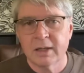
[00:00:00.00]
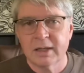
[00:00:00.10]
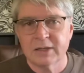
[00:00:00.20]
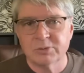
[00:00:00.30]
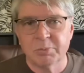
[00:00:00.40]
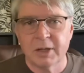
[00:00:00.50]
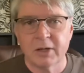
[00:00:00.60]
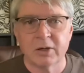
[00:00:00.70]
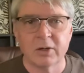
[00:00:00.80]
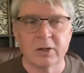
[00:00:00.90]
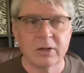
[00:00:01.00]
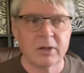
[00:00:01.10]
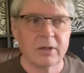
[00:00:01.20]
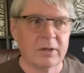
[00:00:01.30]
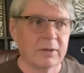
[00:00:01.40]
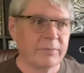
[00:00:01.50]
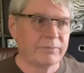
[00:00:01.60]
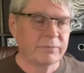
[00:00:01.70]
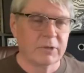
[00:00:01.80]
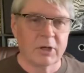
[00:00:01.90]
It's better,
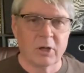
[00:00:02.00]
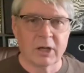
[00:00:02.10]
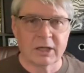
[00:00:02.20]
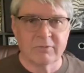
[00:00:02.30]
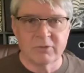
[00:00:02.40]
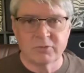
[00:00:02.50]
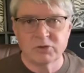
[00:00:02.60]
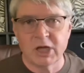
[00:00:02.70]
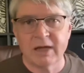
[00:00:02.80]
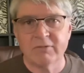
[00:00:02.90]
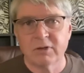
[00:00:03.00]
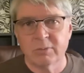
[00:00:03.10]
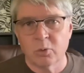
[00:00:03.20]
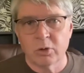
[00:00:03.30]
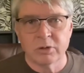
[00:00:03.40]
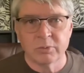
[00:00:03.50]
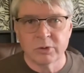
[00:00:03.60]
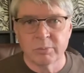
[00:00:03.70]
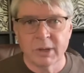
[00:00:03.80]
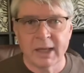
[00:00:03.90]
you know, like if you've shaved in the morning with a
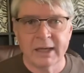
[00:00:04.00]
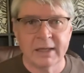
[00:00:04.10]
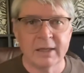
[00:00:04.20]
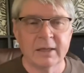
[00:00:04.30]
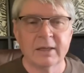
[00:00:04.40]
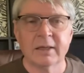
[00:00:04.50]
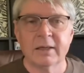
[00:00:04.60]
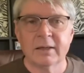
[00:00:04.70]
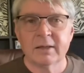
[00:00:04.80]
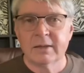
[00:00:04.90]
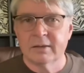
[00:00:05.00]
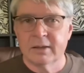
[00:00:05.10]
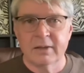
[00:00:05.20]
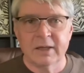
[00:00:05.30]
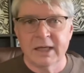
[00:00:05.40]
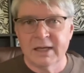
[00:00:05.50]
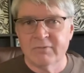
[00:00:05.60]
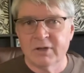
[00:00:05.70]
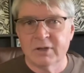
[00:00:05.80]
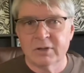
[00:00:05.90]
blade, in the
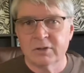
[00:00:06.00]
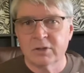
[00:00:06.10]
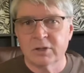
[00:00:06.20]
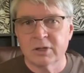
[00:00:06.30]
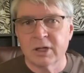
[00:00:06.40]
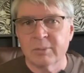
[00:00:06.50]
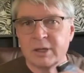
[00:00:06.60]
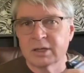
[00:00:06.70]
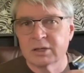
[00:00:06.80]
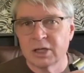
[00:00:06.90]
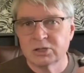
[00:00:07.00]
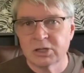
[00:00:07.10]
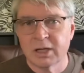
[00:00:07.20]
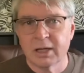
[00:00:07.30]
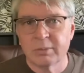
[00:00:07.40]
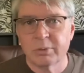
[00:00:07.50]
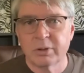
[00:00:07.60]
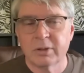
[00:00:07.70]
evening you can come in, touch it up.